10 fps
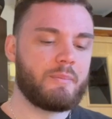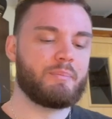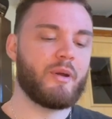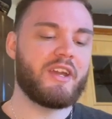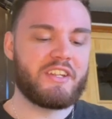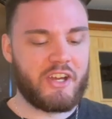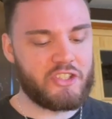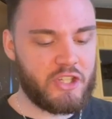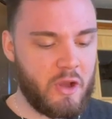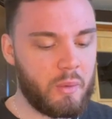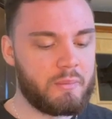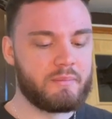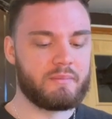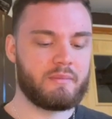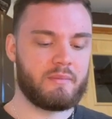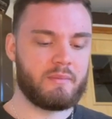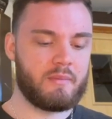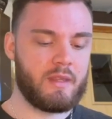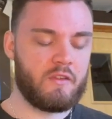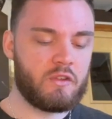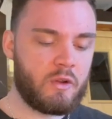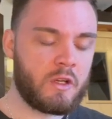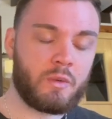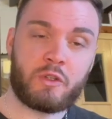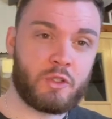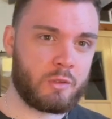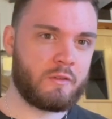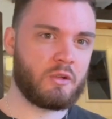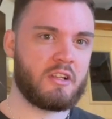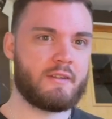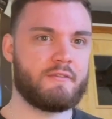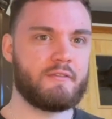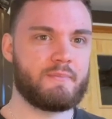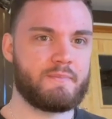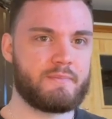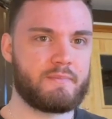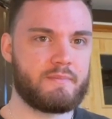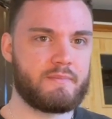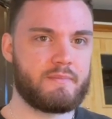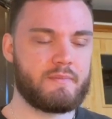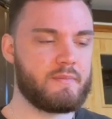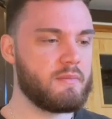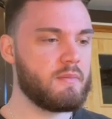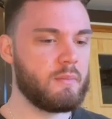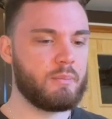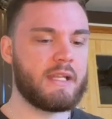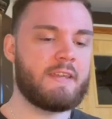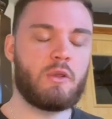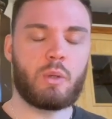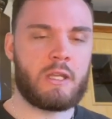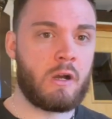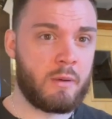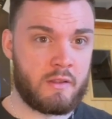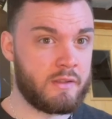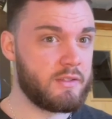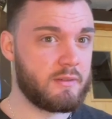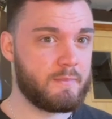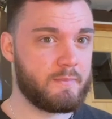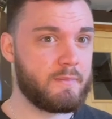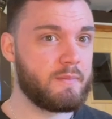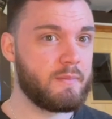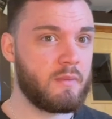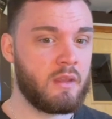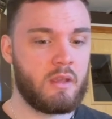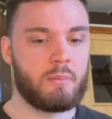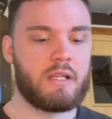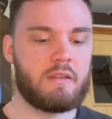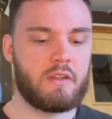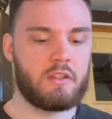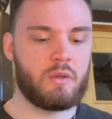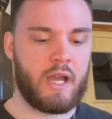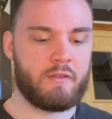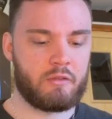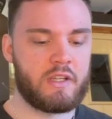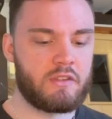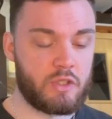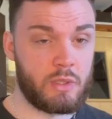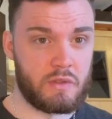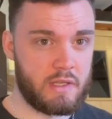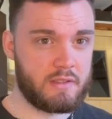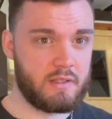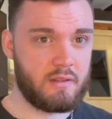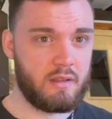But in a nutshell, if you don't know what you're doing with your life, believe you can help others. Believe that you have a reason to exist.